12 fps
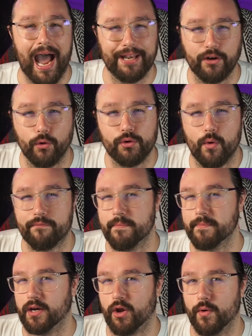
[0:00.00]
I don't know if I'm
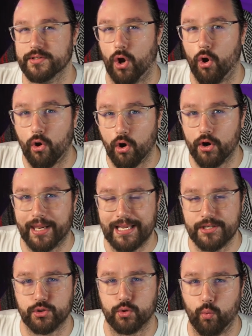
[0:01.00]
gonna go as hard
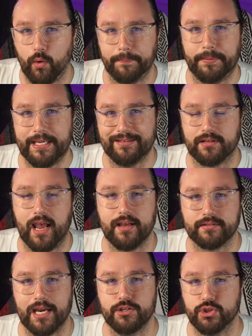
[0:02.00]
into One Piece as
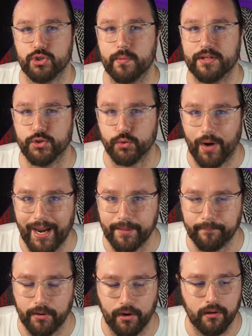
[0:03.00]
I do with
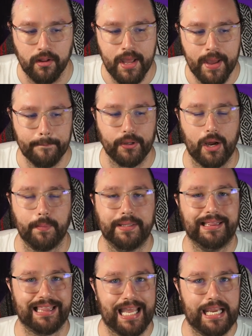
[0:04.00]
Dragon Ball, but I would
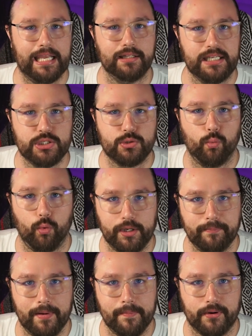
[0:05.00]
like at least
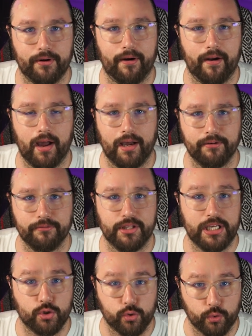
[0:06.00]
one member of the
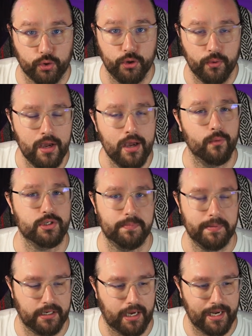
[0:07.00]
crew, which would
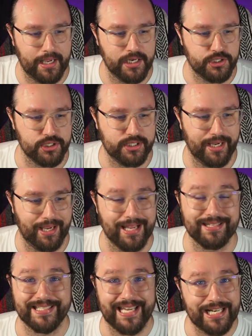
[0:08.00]
be kind of interesting, and
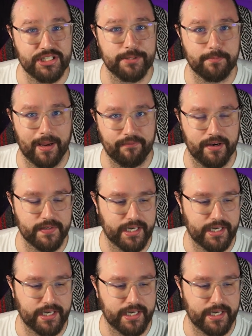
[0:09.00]
Sanji's my favorite